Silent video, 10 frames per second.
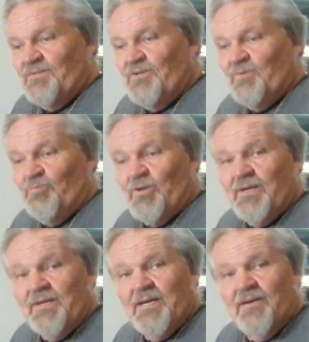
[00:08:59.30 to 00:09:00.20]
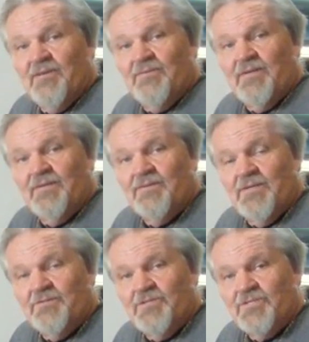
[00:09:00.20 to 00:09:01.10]
you could put it down, and
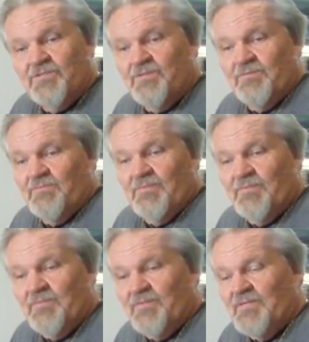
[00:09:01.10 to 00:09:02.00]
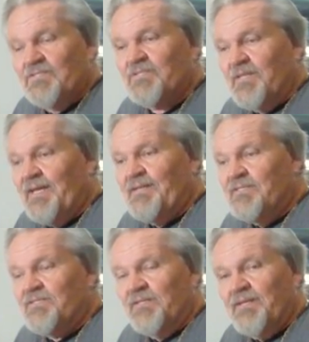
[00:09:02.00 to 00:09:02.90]
just the
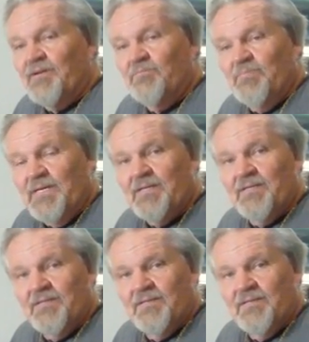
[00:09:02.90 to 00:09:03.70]
slightest little bit